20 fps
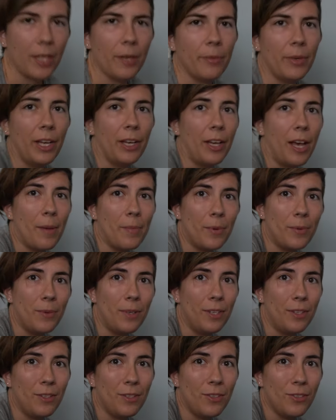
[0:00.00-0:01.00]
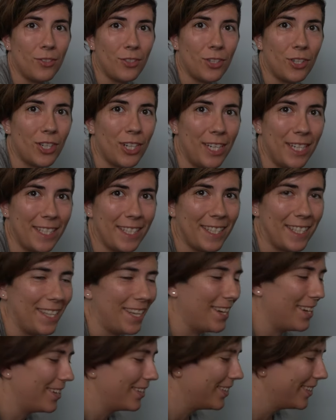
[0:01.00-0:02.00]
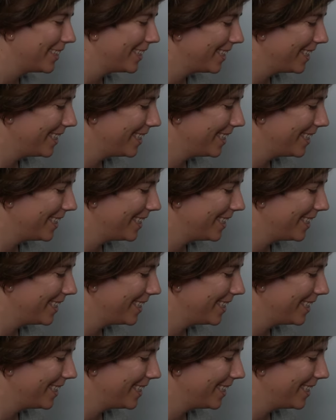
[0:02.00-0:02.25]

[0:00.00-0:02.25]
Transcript: That'll happen when you use treats, though.